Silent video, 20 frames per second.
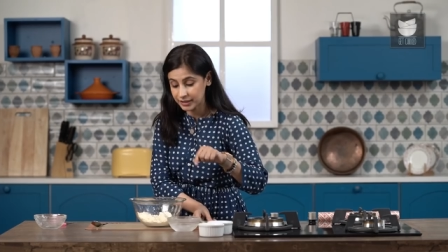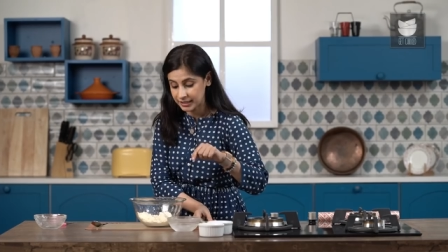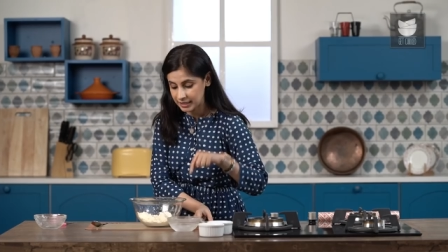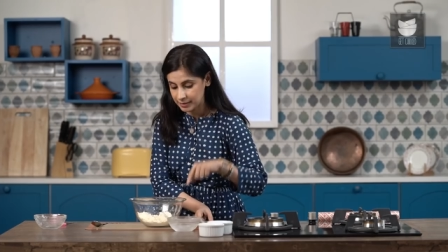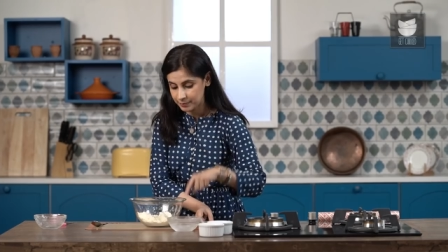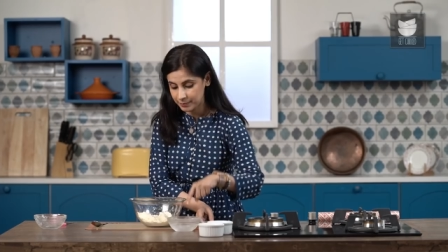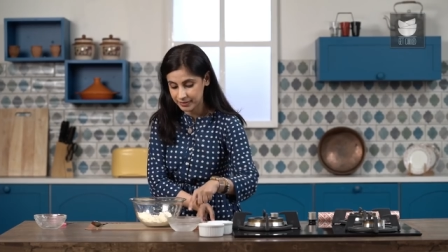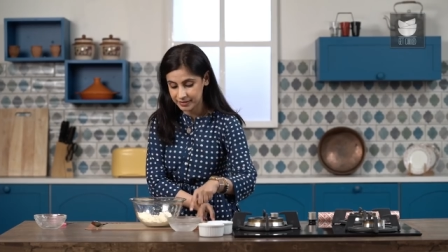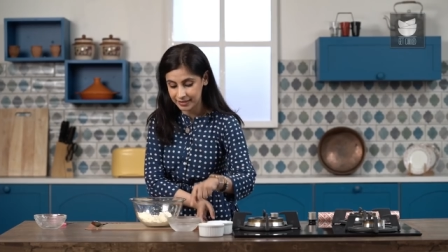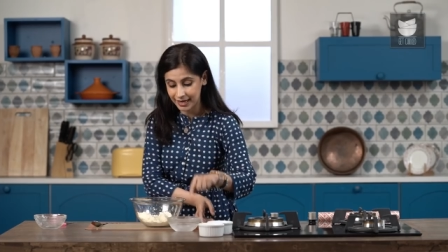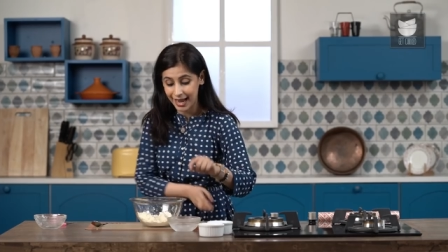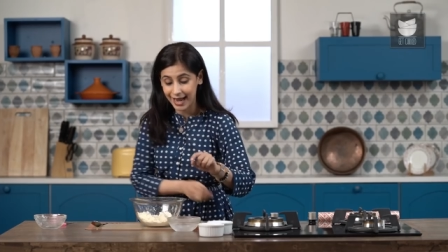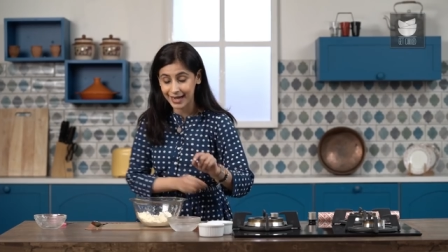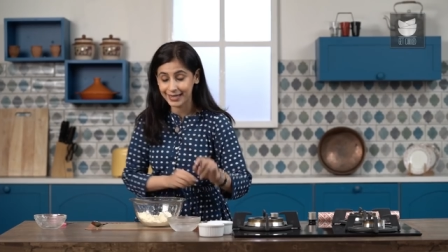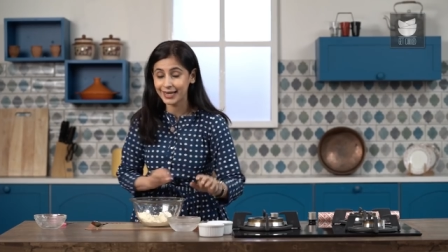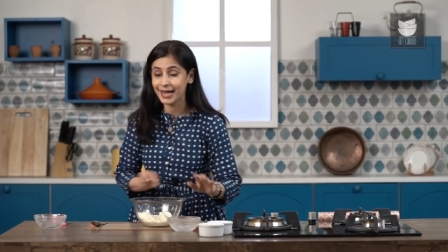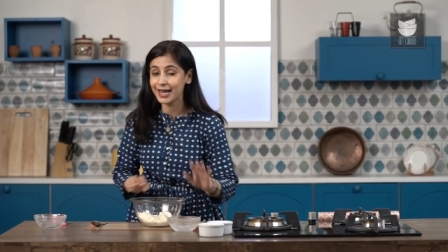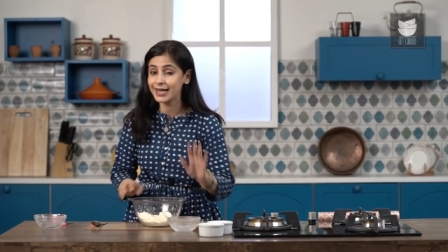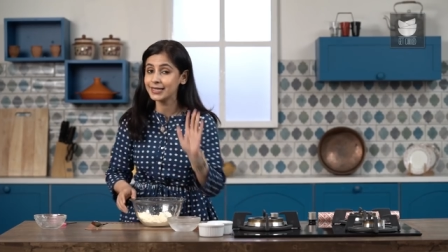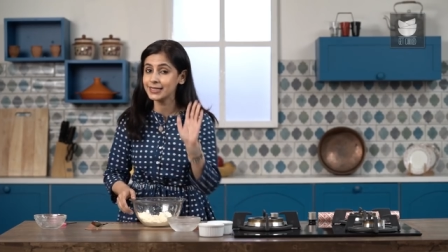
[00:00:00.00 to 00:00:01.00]
to keep it
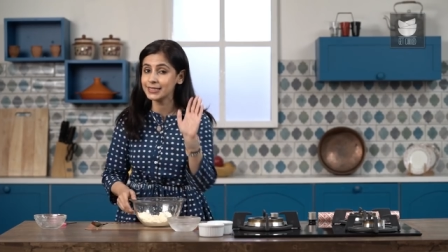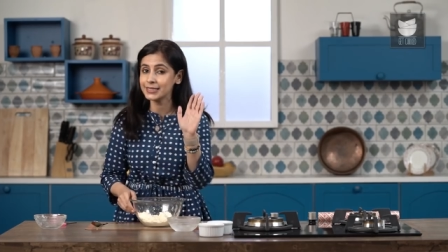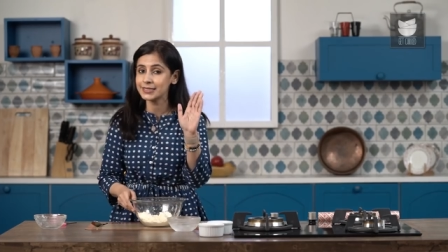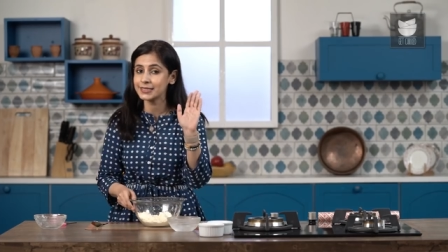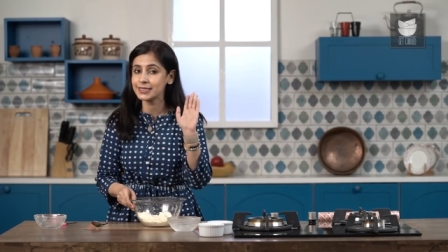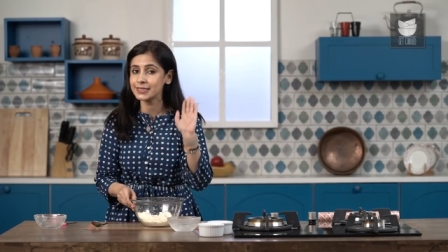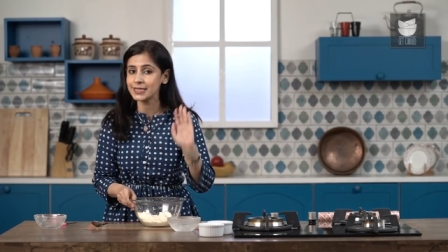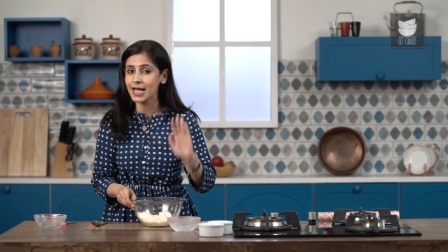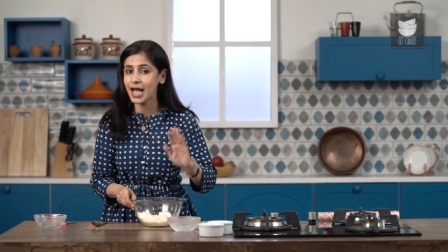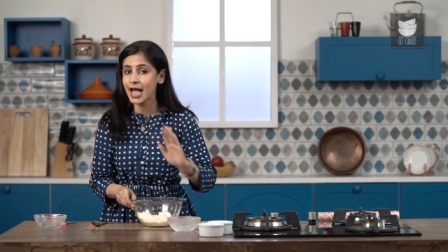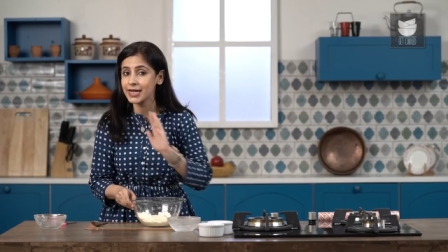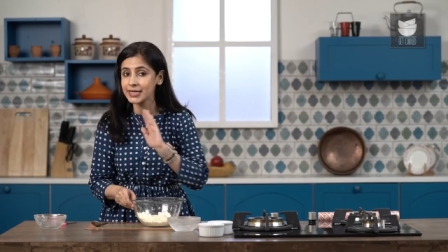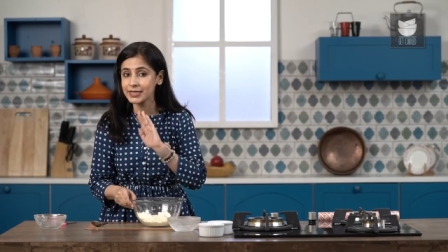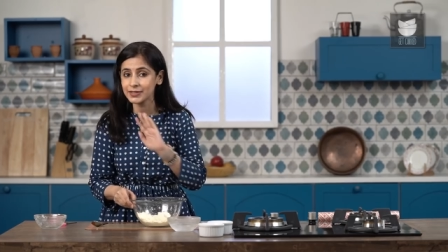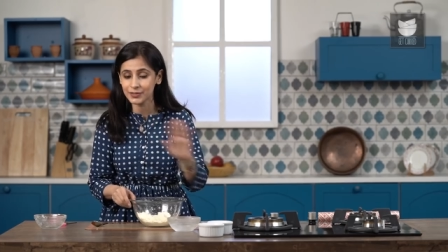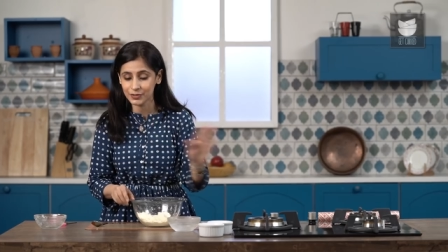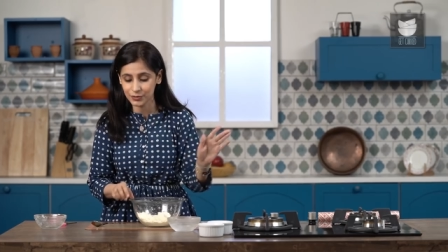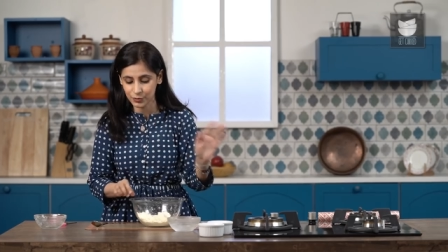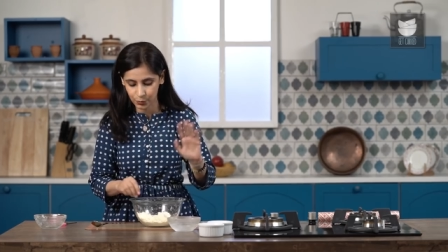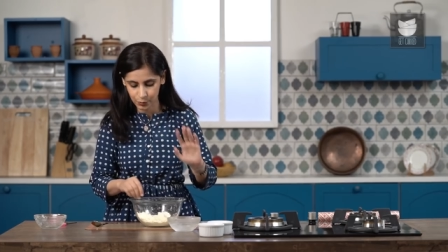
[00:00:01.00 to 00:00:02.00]
at hand and this is
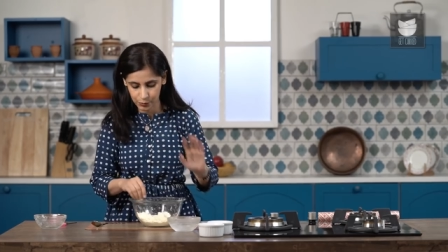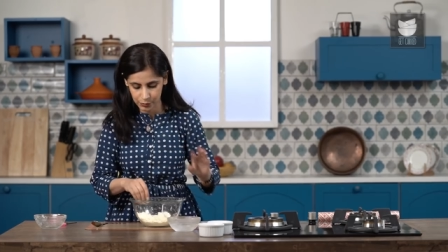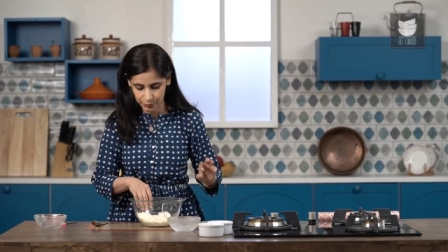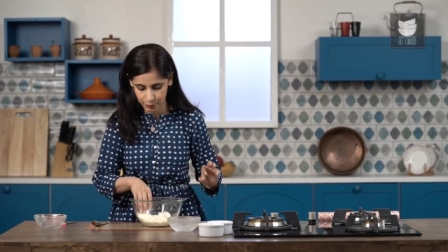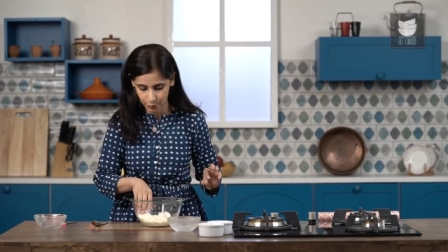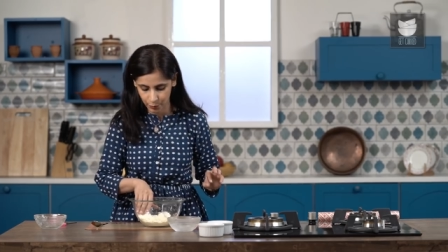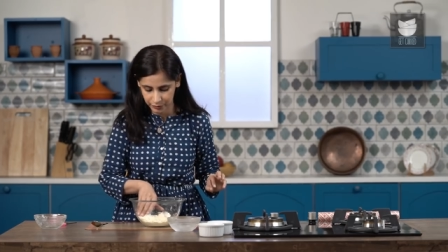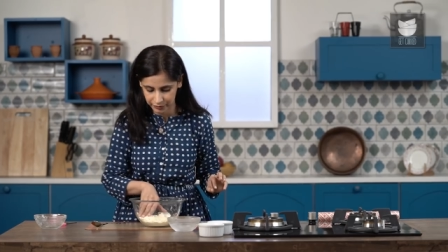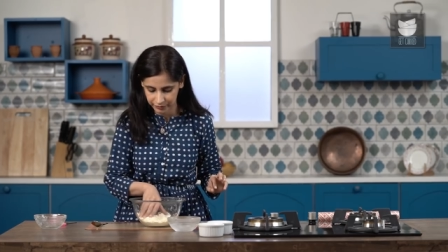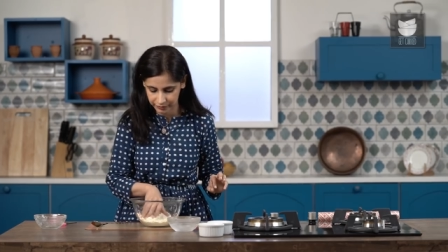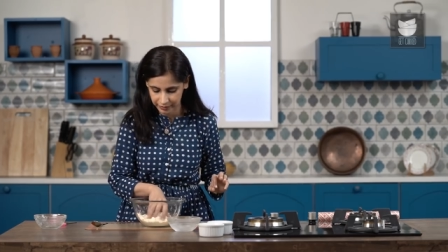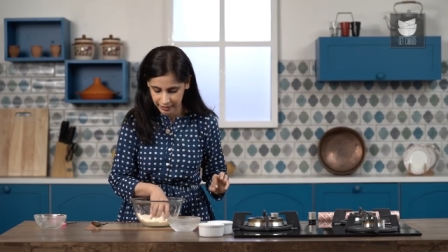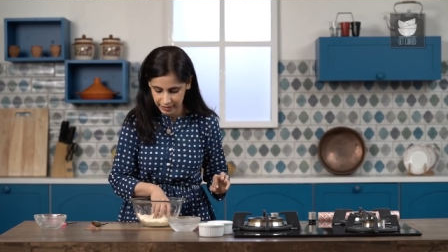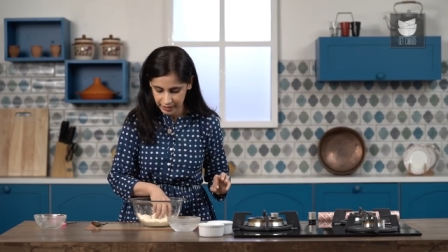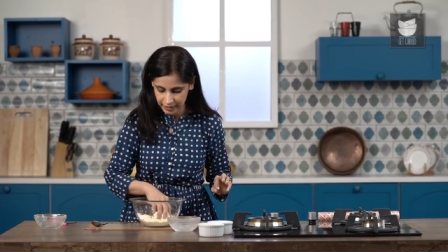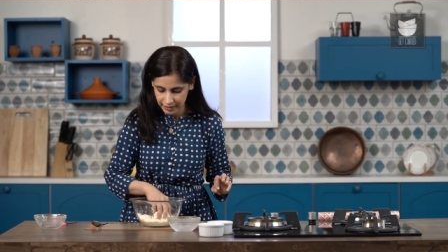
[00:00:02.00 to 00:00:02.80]
ice cold water.